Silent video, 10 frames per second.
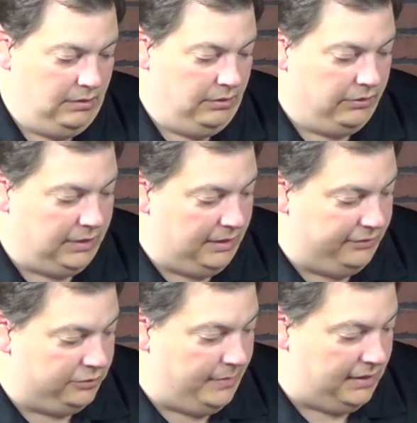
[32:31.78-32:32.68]
Okay,
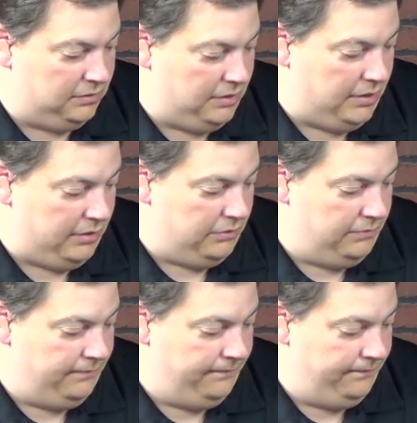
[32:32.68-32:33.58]
let's go back to the
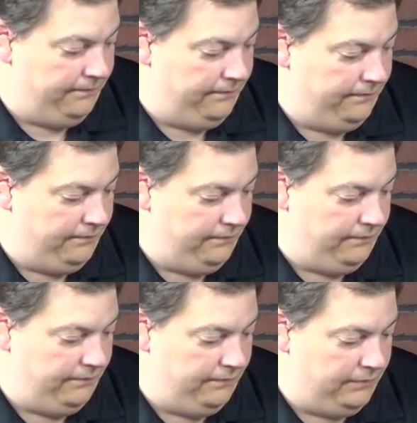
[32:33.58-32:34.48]
Heil.
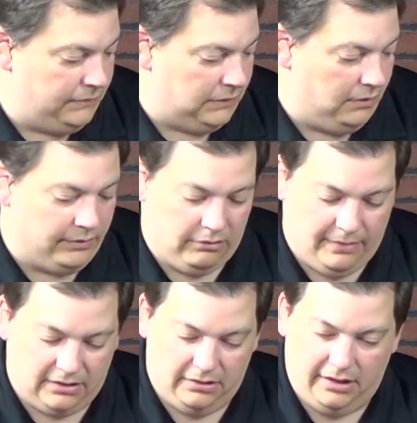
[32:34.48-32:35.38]
All right, we're
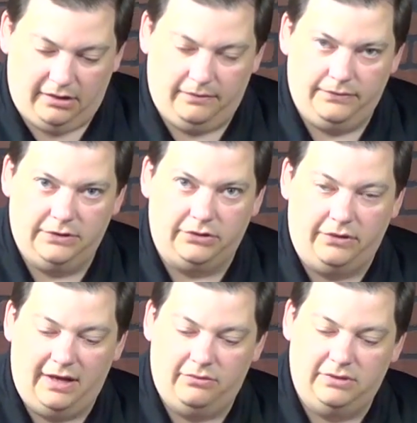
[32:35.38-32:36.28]
back to the Heil. So
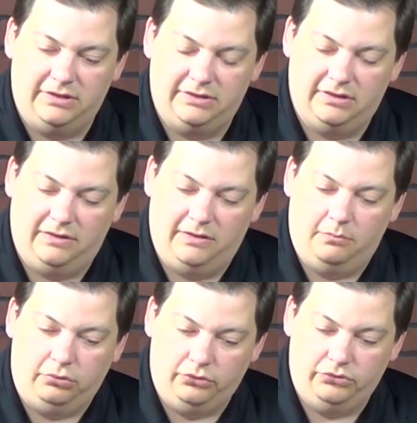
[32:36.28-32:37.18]
that was the
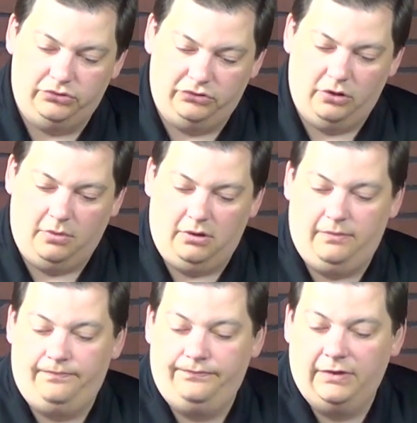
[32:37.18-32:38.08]
Blue Snowball.
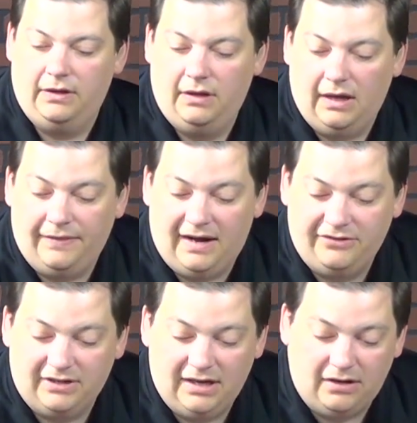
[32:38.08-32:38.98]
And that is,
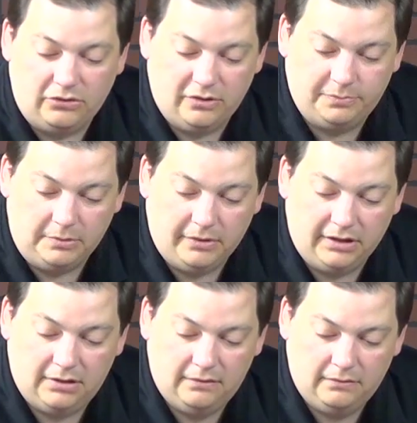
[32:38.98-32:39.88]
again, a USB
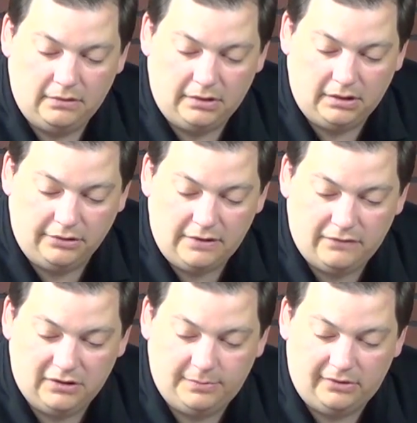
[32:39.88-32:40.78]
mic. Not
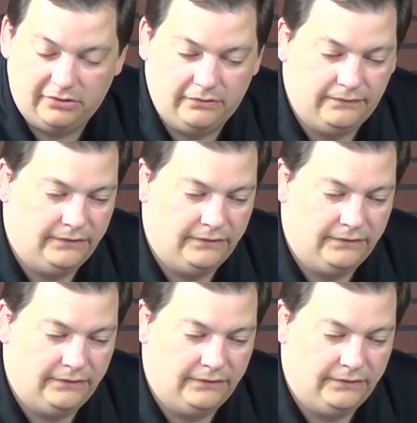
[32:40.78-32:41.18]
very expensive.